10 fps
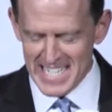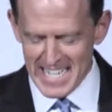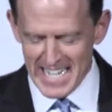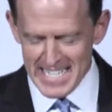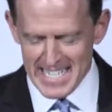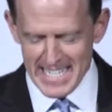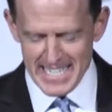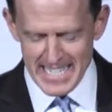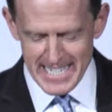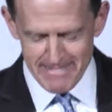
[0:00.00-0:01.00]
I said,
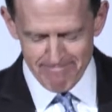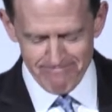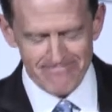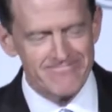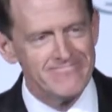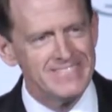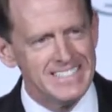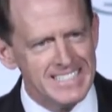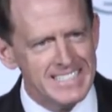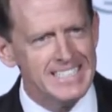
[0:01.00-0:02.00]

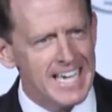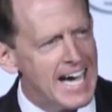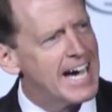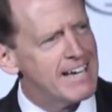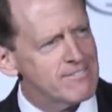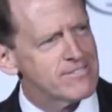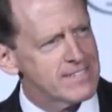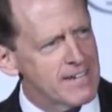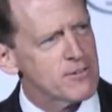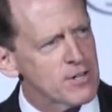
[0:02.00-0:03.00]
"Yeah,
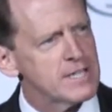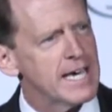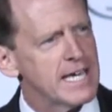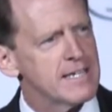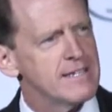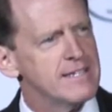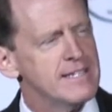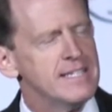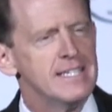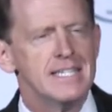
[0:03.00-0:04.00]
I've heard that."
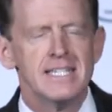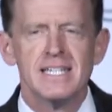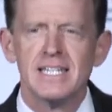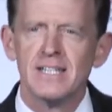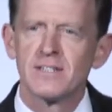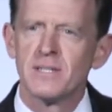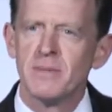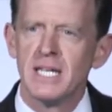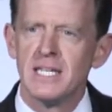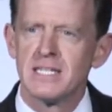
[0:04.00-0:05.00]
He looked at
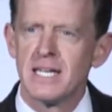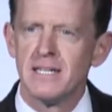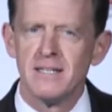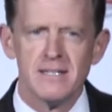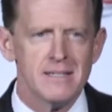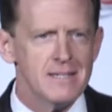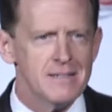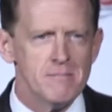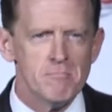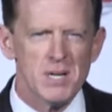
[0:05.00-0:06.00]
me and he said,
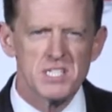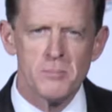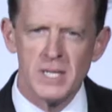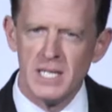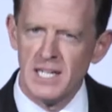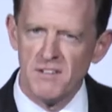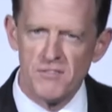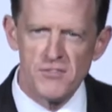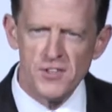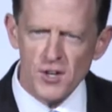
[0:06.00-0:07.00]
"Must be
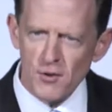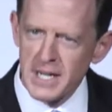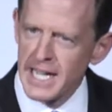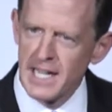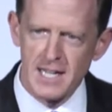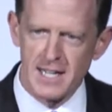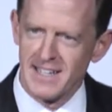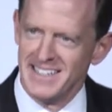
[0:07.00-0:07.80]
infuriating."